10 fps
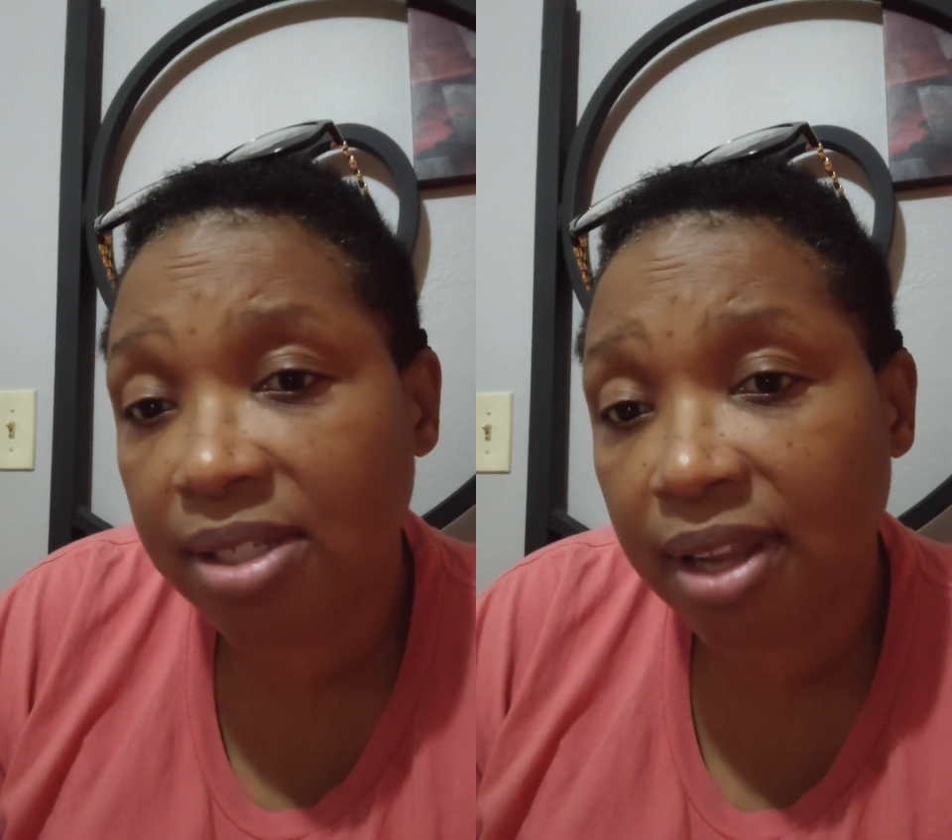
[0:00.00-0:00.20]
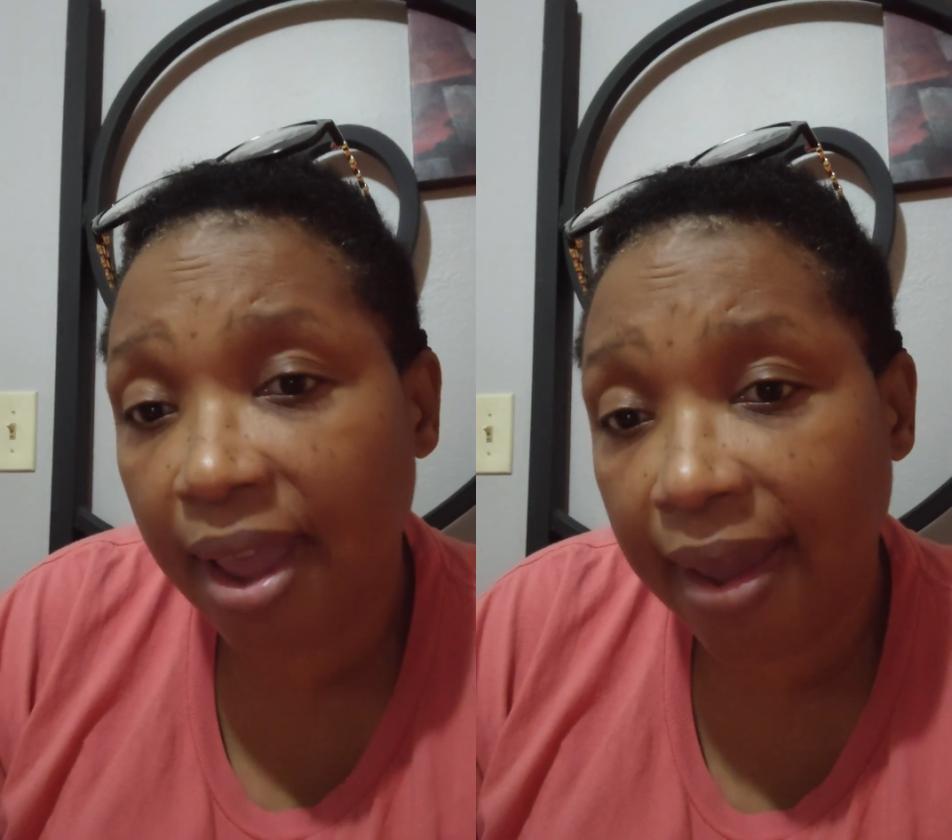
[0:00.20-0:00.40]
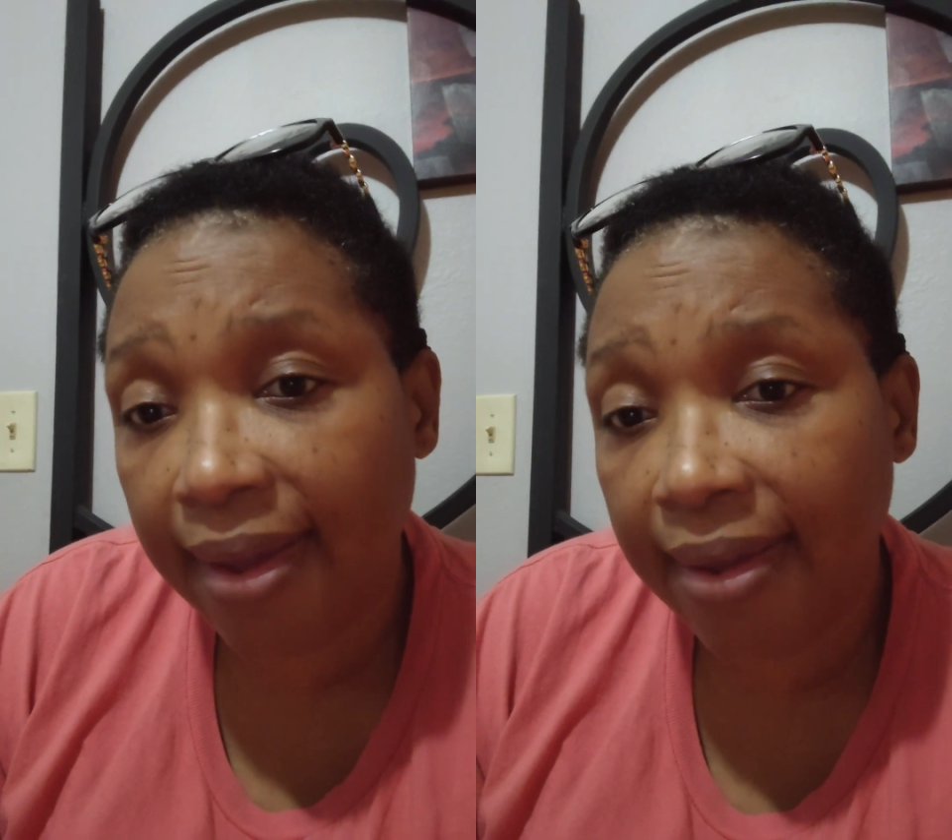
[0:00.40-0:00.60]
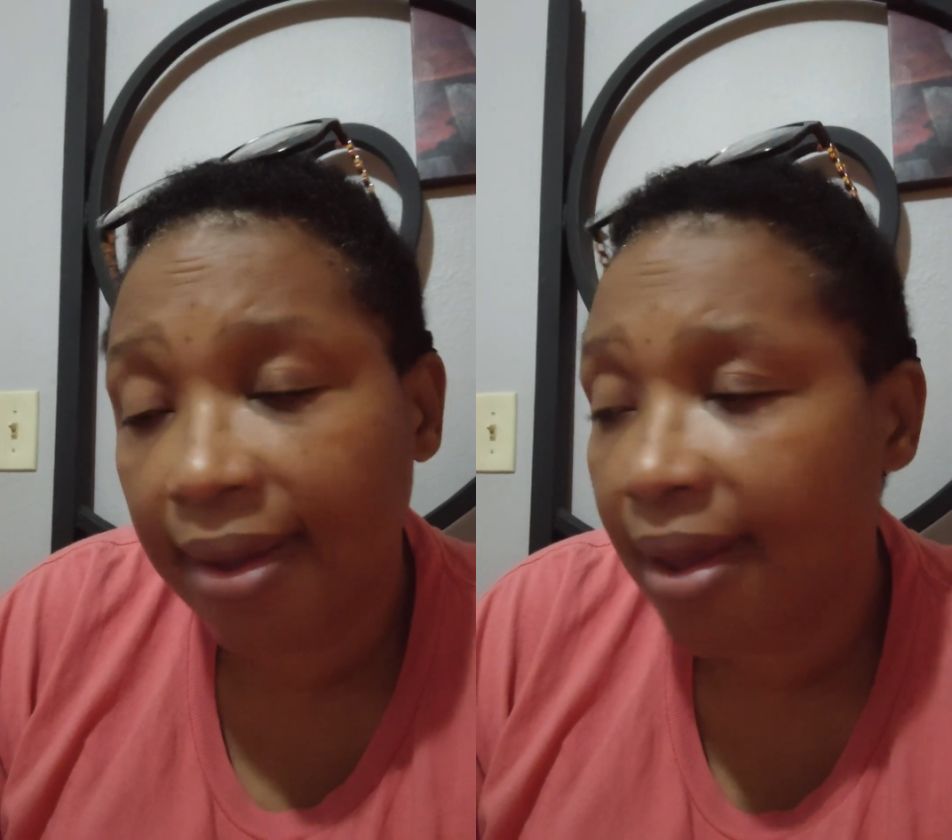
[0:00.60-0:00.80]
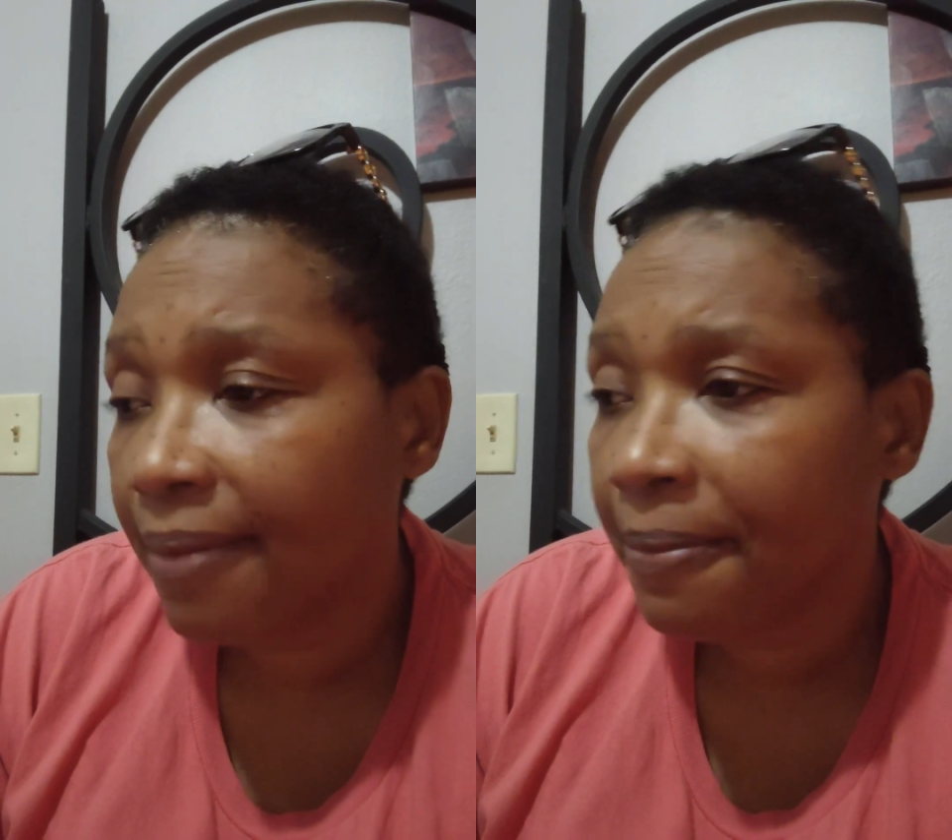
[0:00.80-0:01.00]

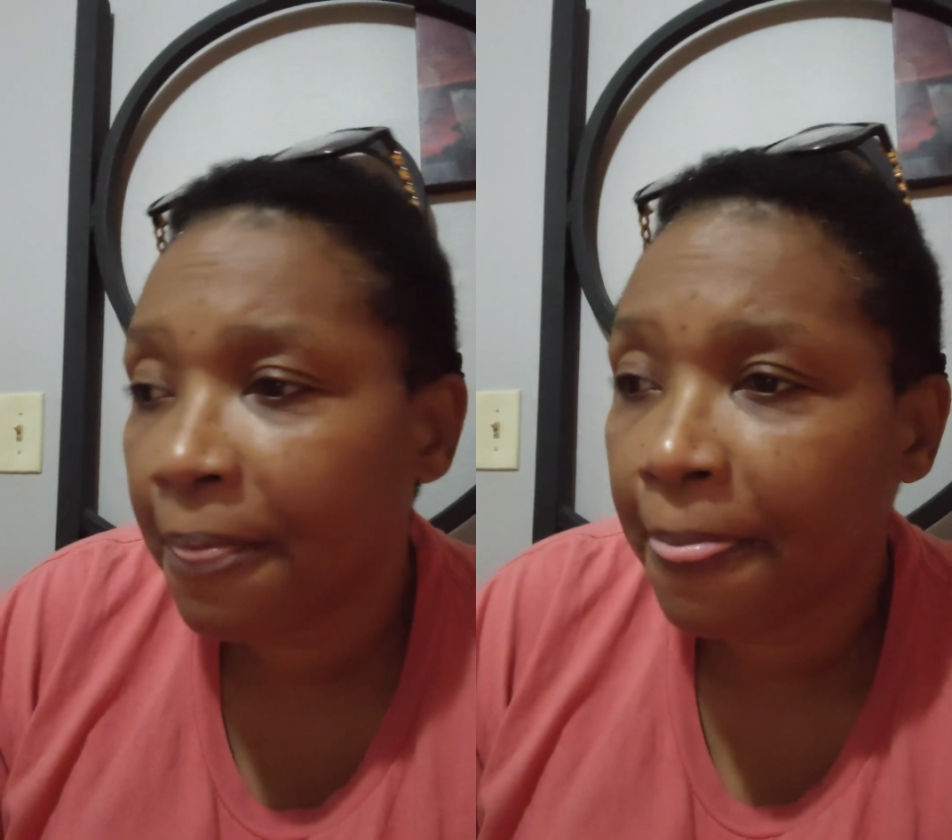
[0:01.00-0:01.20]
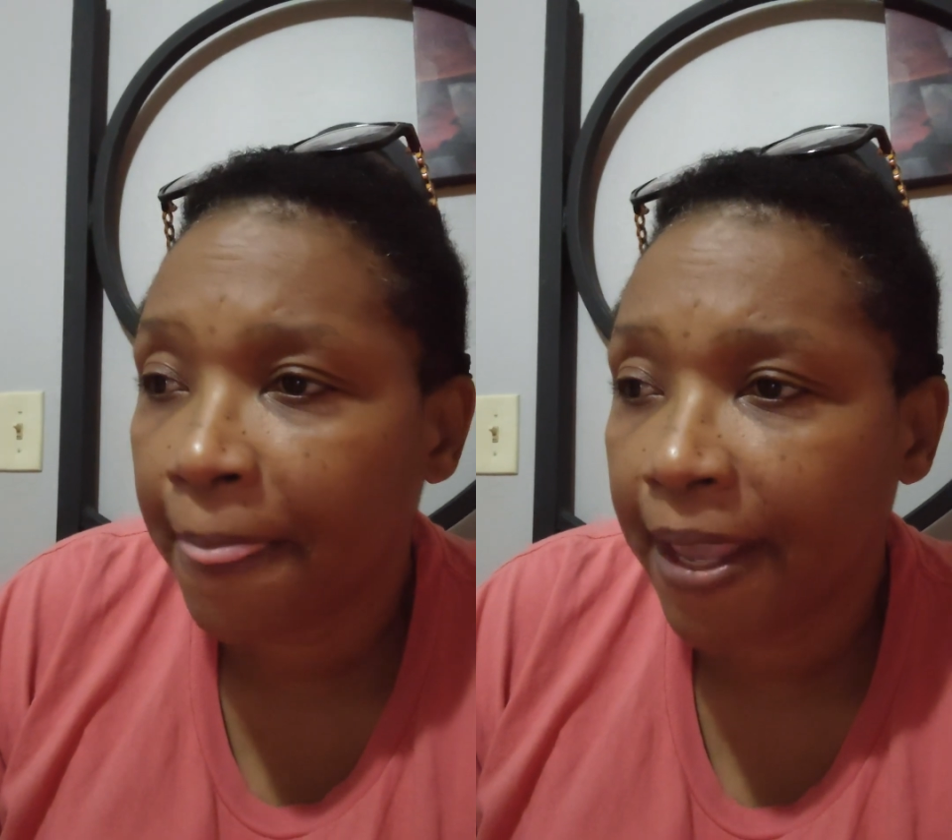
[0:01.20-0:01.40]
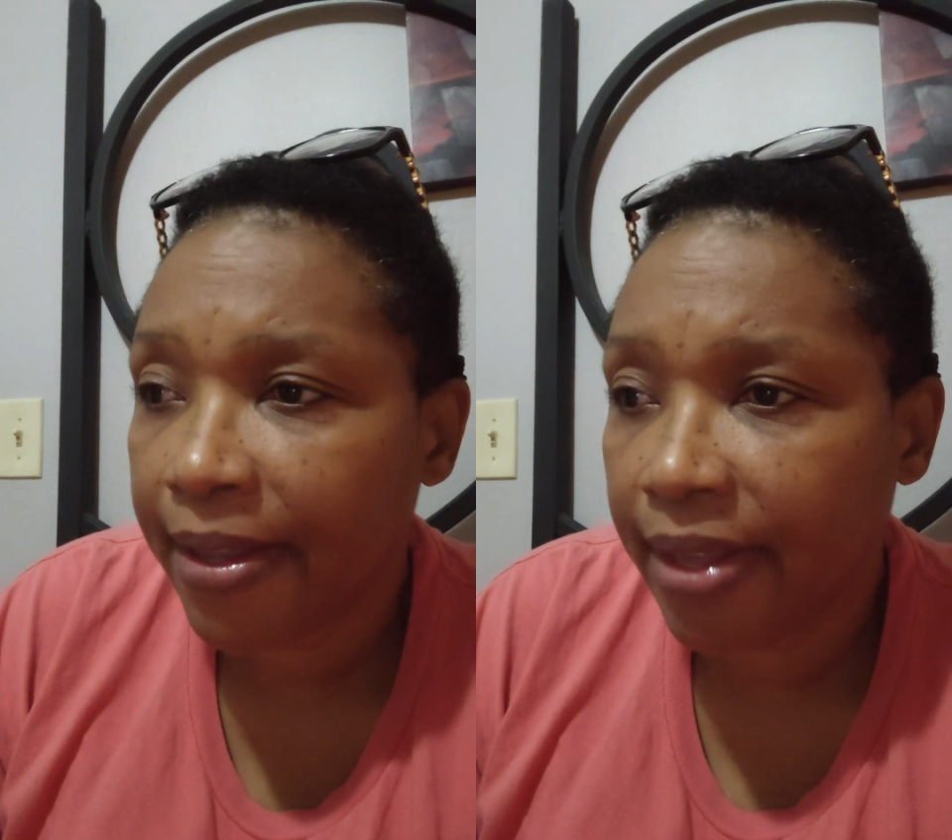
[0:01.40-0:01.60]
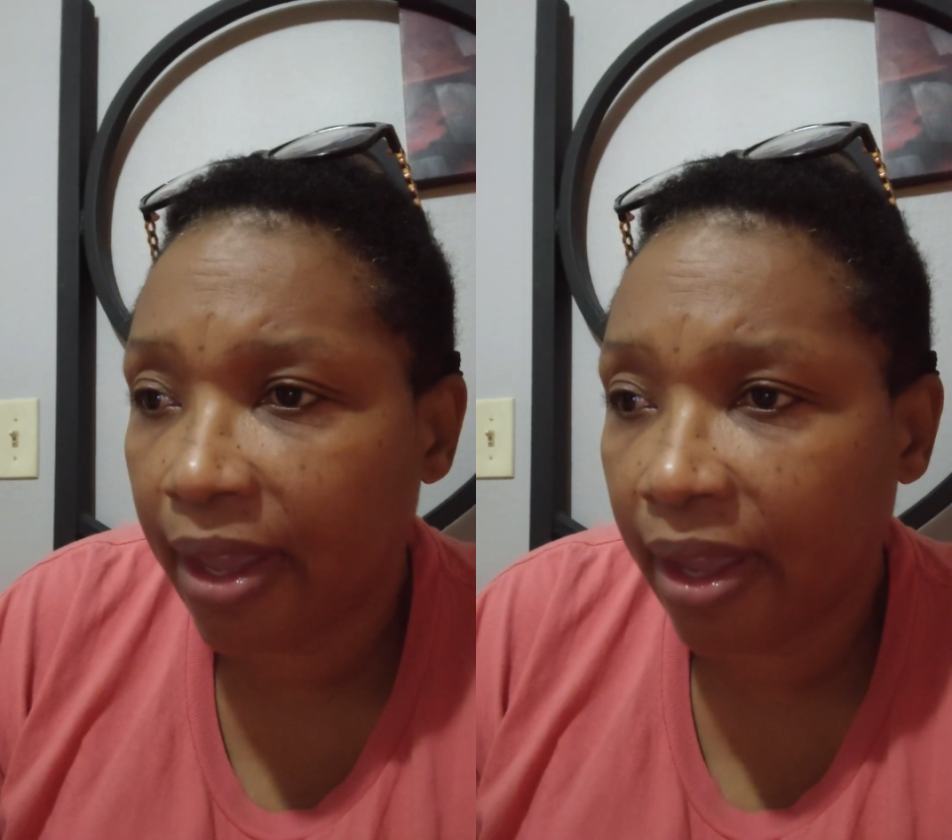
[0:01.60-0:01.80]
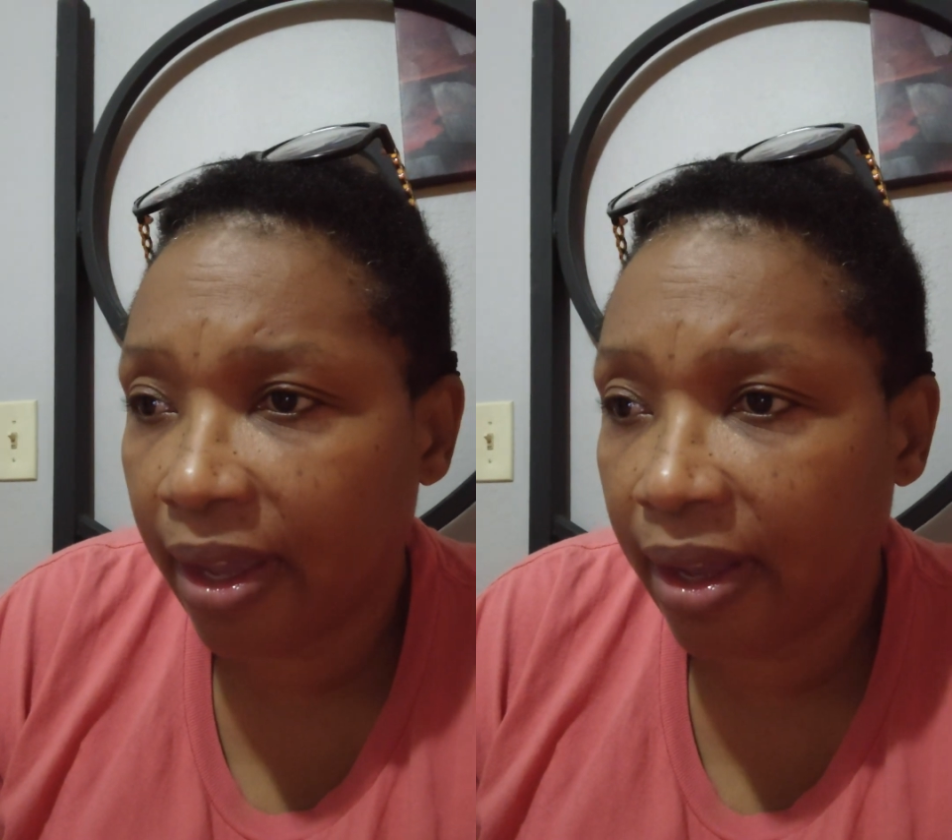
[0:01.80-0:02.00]
today,
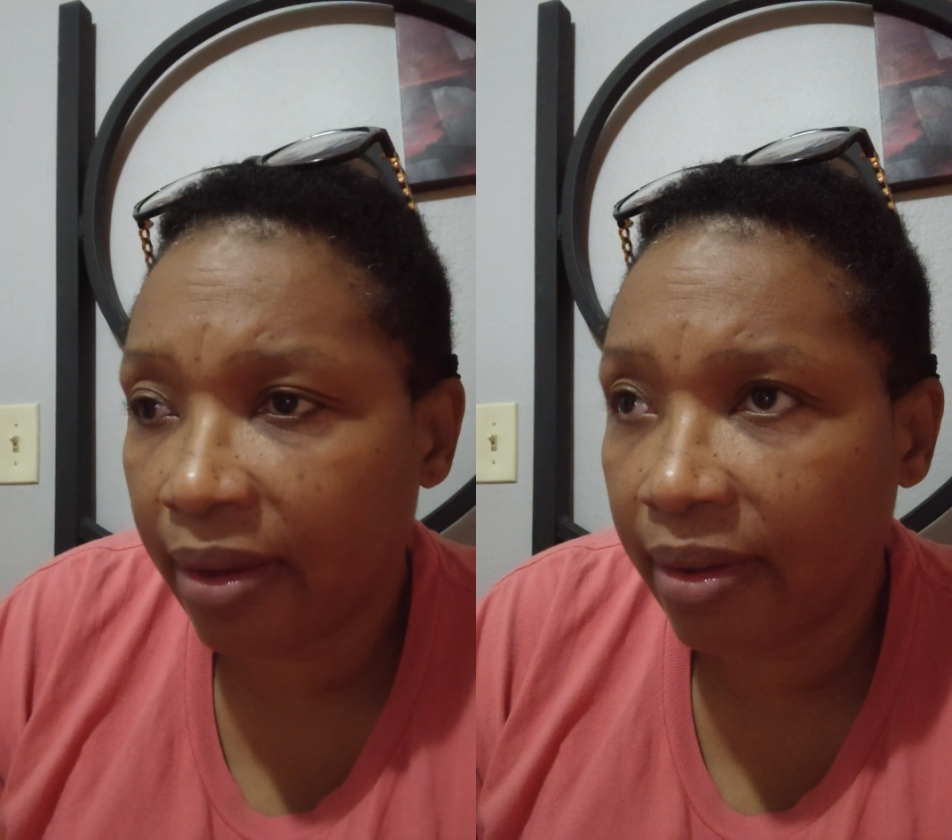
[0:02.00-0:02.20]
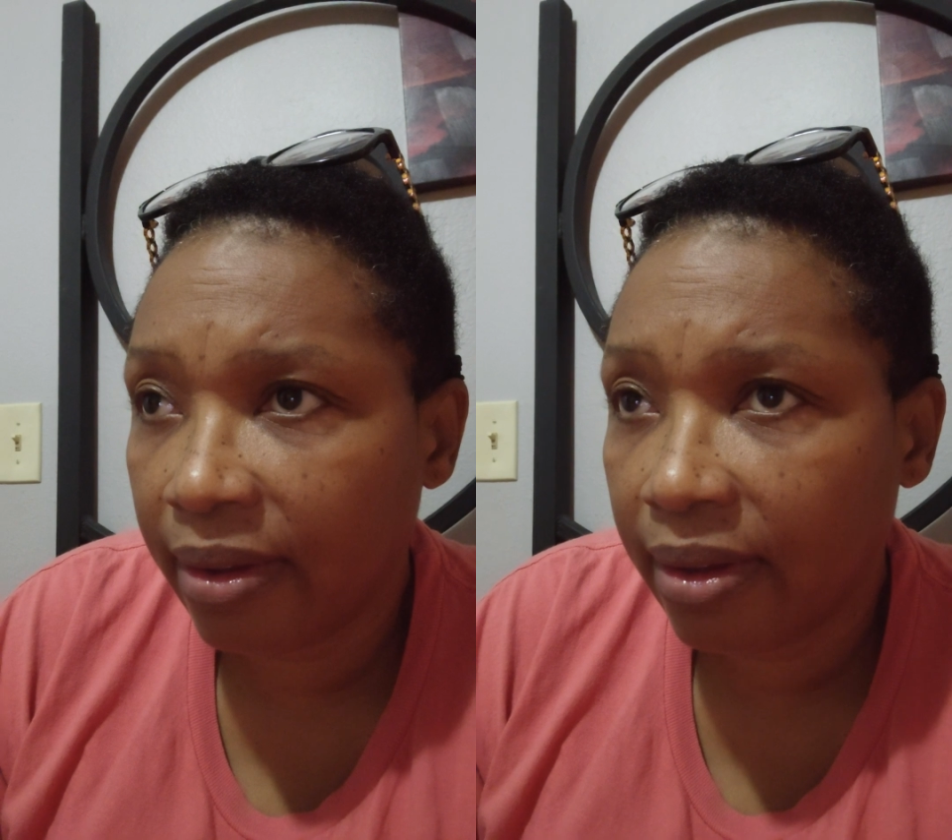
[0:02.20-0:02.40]
yeah.